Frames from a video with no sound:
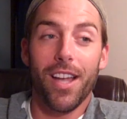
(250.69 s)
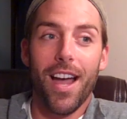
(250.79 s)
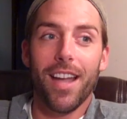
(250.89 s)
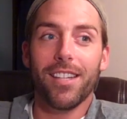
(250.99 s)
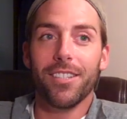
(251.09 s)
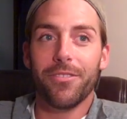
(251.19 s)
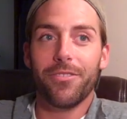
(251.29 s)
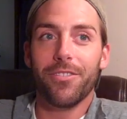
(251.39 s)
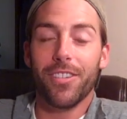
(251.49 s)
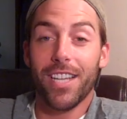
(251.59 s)
kind
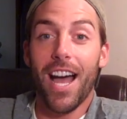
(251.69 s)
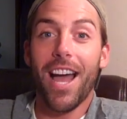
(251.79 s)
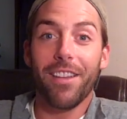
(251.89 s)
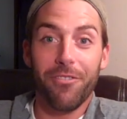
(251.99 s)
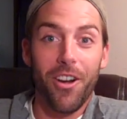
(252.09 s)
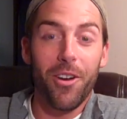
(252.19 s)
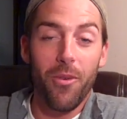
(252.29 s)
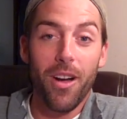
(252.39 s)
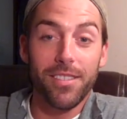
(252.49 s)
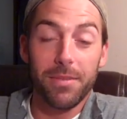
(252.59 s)
of guy Frank
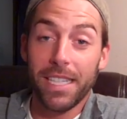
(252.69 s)
was.